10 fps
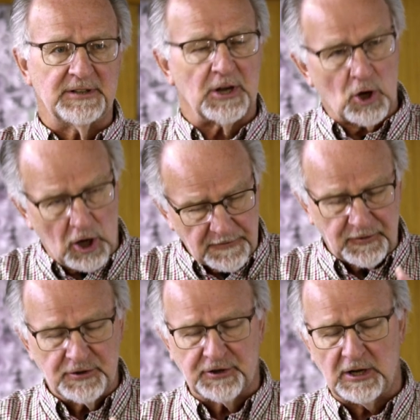and the
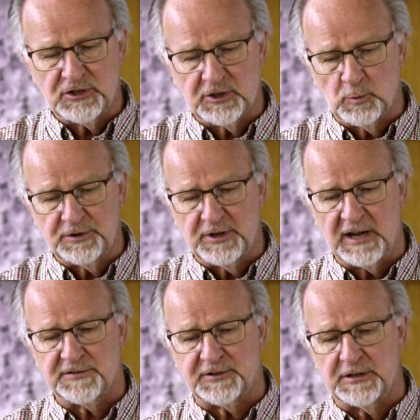confrontation with
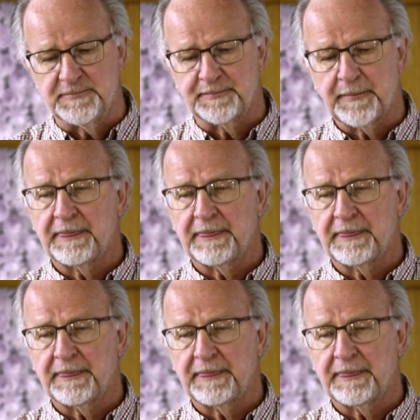Nathan,